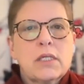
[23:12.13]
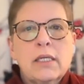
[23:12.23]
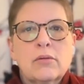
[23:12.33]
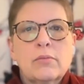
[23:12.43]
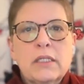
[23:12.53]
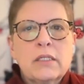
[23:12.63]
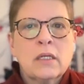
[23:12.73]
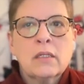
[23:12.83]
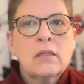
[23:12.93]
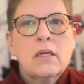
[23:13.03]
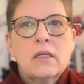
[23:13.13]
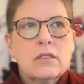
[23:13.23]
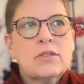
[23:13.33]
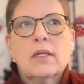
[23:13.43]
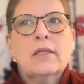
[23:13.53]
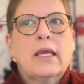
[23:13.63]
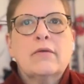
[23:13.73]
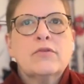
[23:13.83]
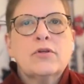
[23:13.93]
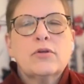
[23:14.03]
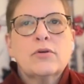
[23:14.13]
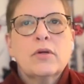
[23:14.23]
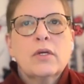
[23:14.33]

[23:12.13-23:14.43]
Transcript: It'll be done. There's nothing after,